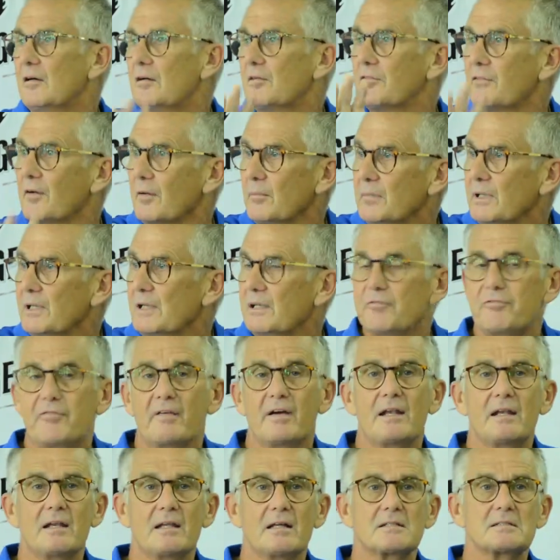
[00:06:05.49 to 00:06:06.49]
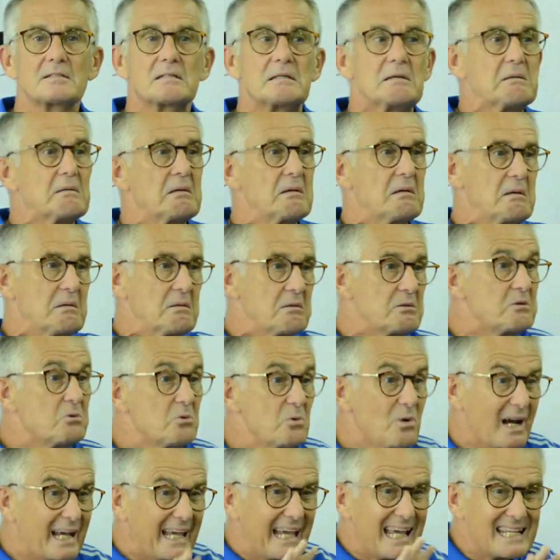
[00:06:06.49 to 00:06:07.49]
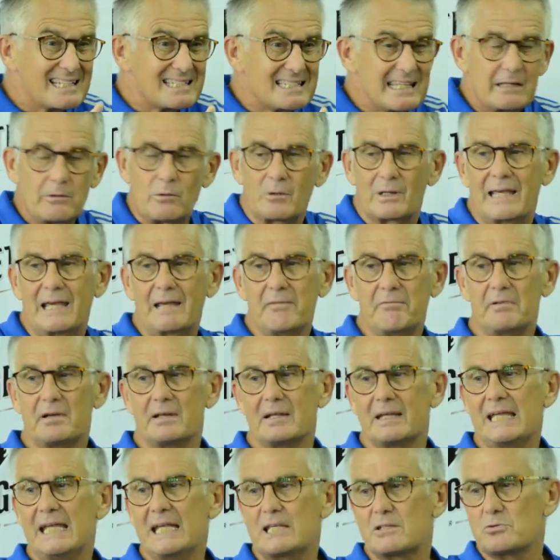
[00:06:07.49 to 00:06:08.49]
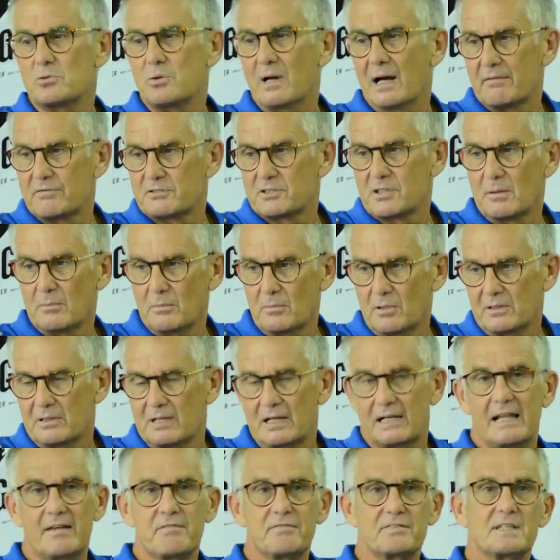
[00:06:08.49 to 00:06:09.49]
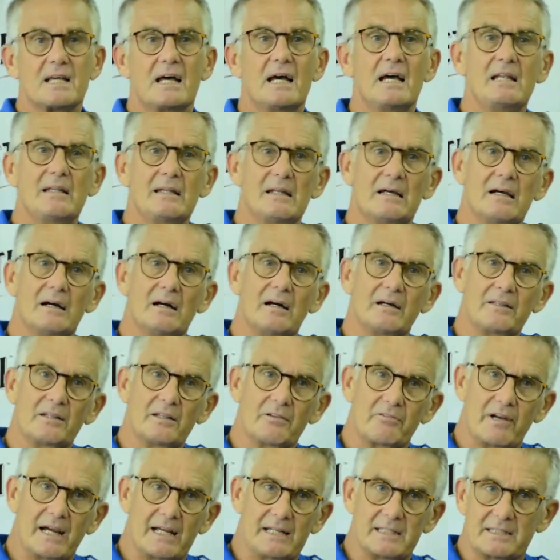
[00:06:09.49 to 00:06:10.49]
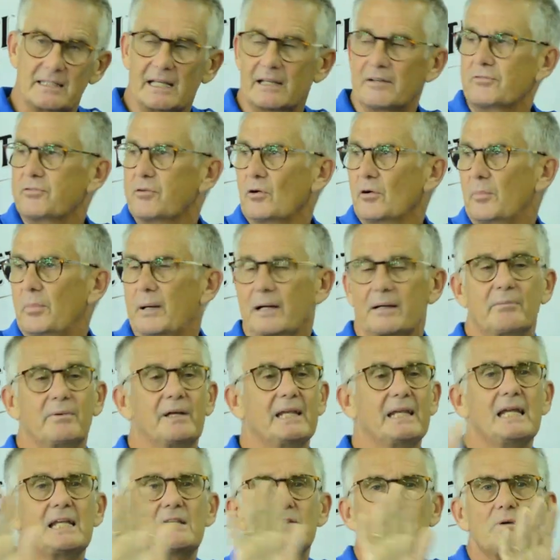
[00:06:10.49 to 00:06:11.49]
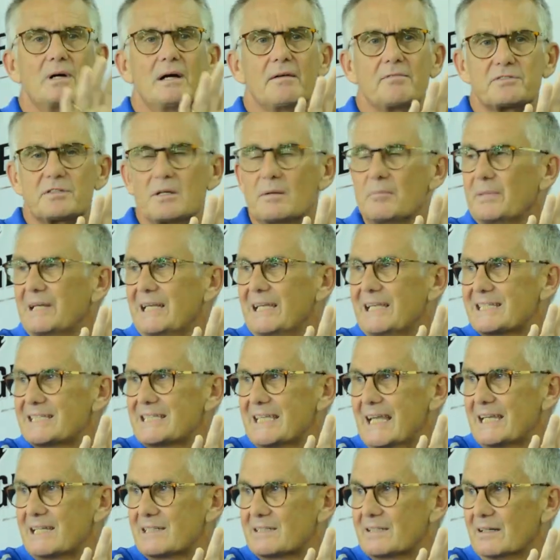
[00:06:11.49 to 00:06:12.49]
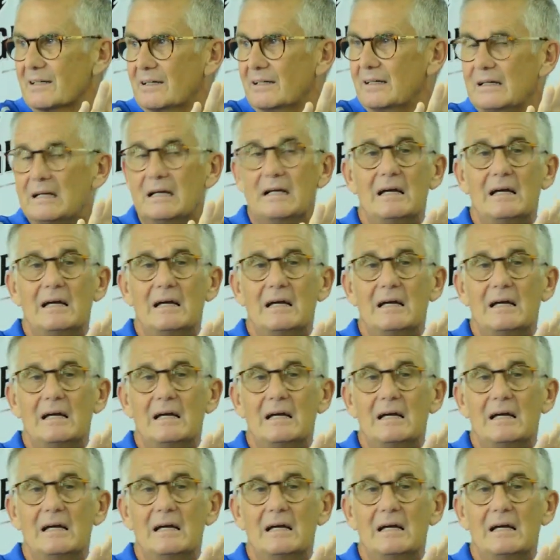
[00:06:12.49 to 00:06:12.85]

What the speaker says: From the defenders, you again say, okay, we need to have some on the left side and the right side, fullback. We need to have some in the center.